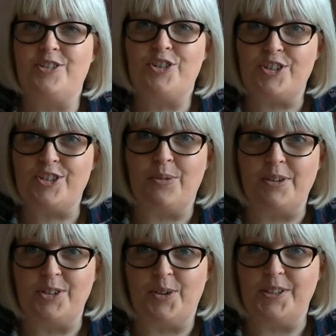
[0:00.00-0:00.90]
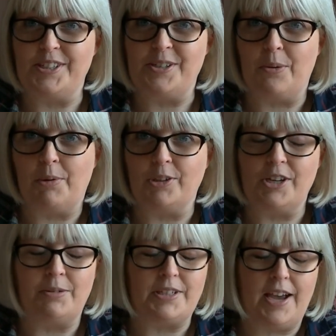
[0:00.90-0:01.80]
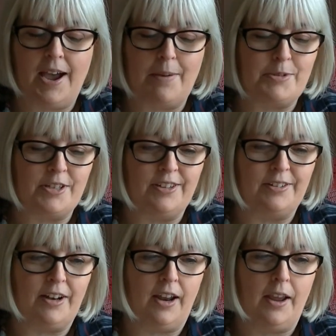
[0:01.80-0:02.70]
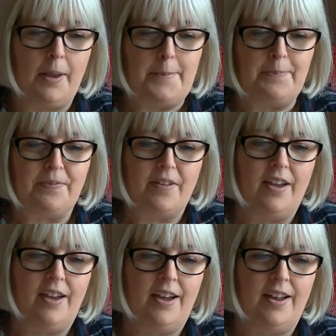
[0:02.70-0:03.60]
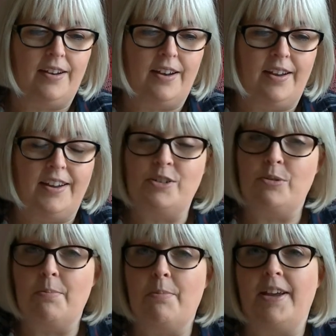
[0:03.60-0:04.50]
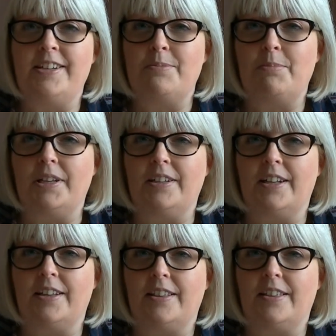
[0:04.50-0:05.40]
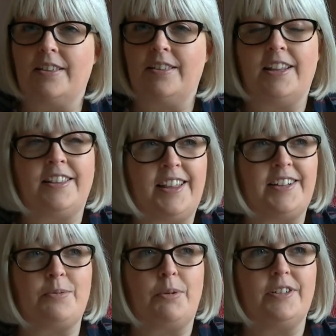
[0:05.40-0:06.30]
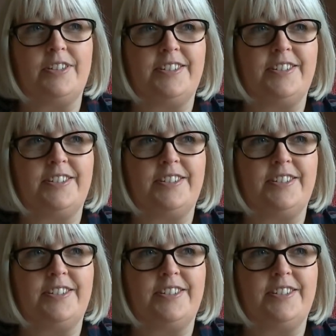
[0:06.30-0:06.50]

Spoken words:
just so enjoyed it so much. It was absolutely, and it reminded me that that's what